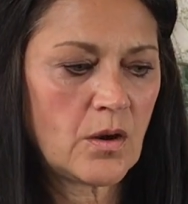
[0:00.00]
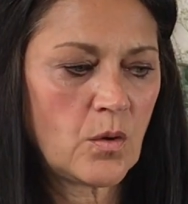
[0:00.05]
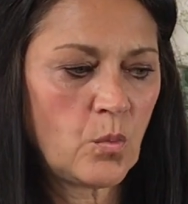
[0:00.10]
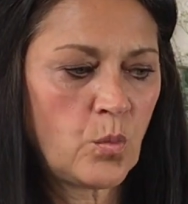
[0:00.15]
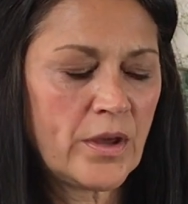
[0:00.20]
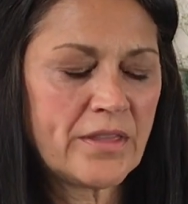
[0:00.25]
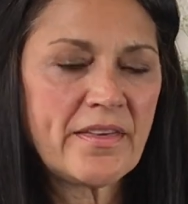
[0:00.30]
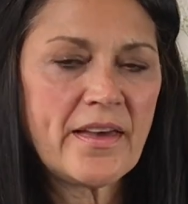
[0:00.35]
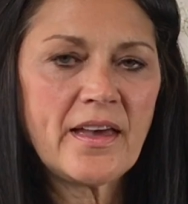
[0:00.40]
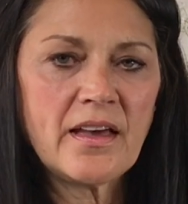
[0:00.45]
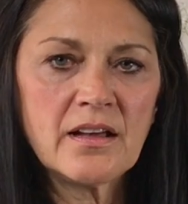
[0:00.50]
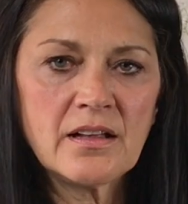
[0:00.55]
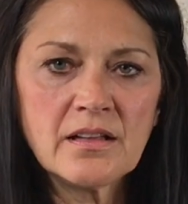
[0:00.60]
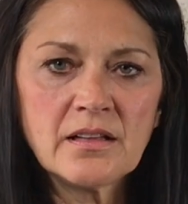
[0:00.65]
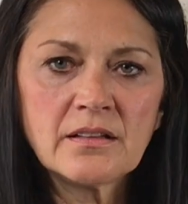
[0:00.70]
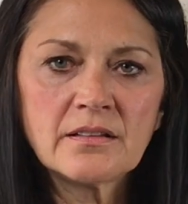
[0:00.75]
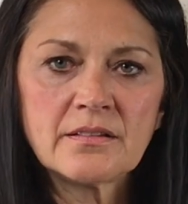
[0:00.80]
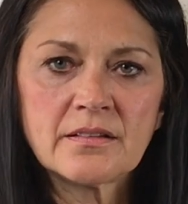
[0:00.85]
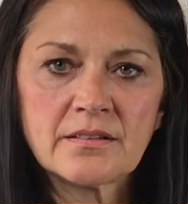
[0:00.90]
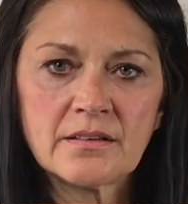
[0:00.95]

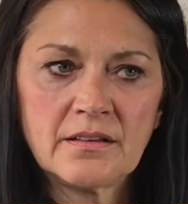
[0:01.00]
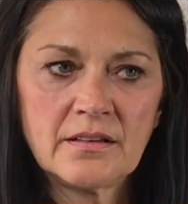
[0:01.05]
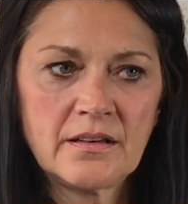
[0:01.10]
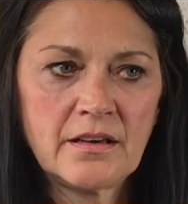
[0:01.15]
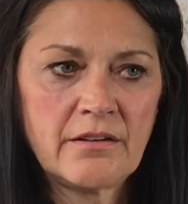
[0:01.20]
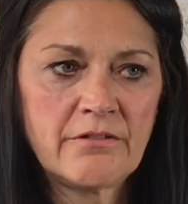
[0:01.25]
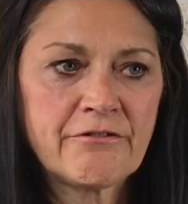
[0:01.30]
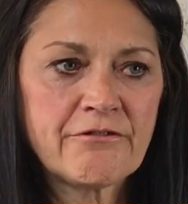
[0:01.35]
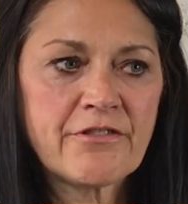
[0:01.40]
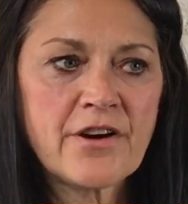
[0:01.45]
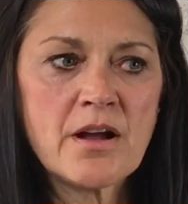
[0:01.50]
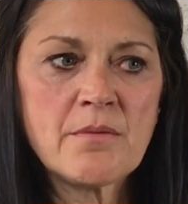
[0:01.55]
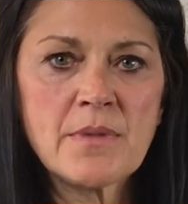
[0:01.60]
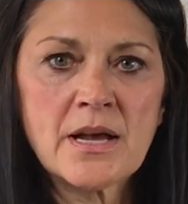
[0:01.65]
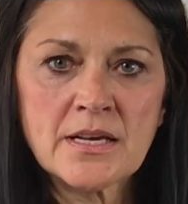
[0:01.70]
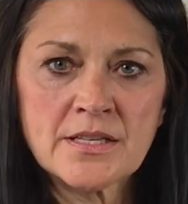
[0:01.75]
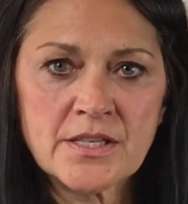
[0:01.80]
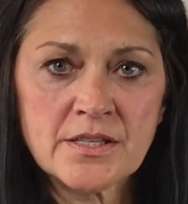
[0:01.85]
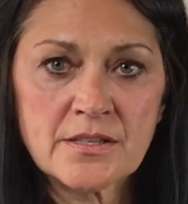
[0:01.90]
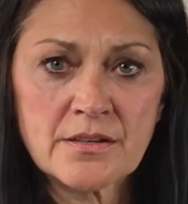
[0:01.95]
withheld from
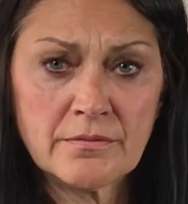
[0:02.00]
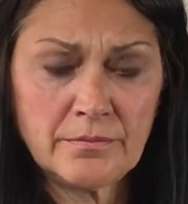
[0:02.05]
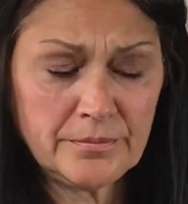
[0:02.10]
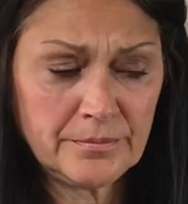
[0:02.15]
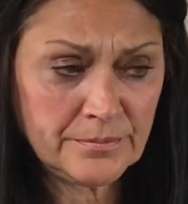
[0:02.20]
us